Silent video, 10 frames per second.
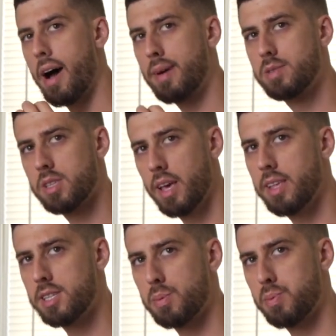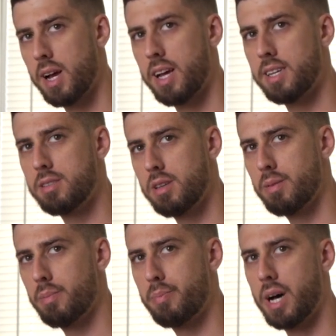I'm slightly surprised
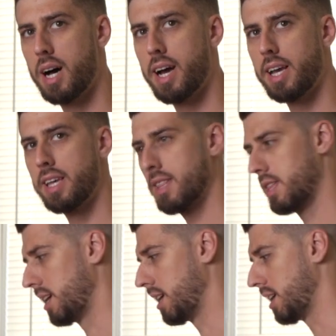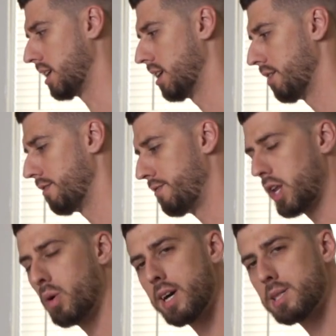by the
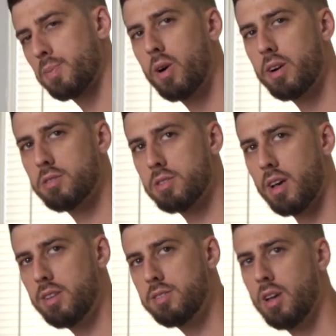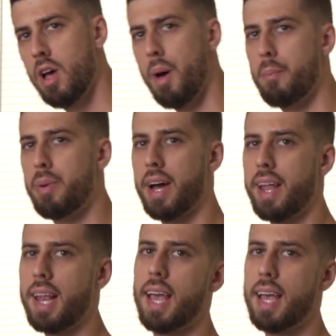video export results,
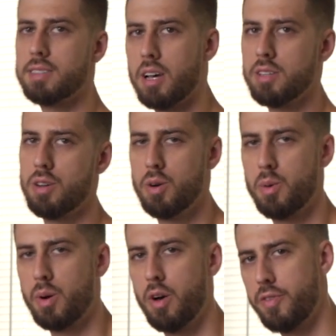but it's also a